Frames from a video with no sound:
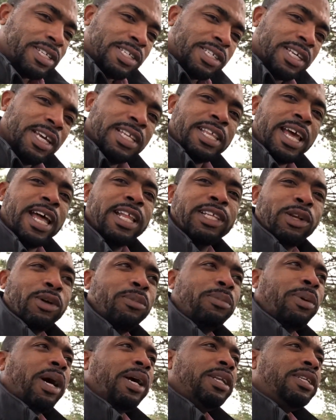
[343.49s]
Just hit that
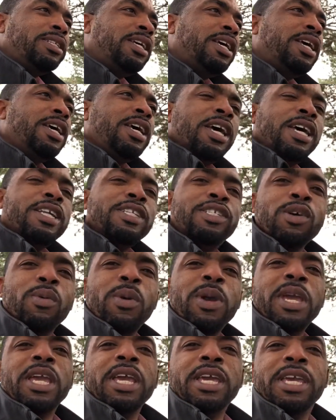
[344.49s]
little button and so
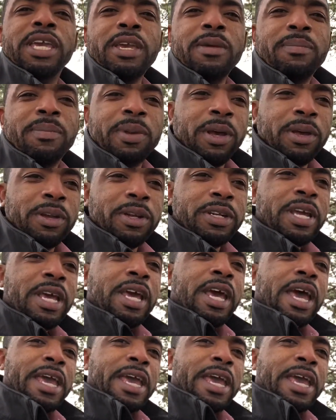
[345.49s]
we can keep building.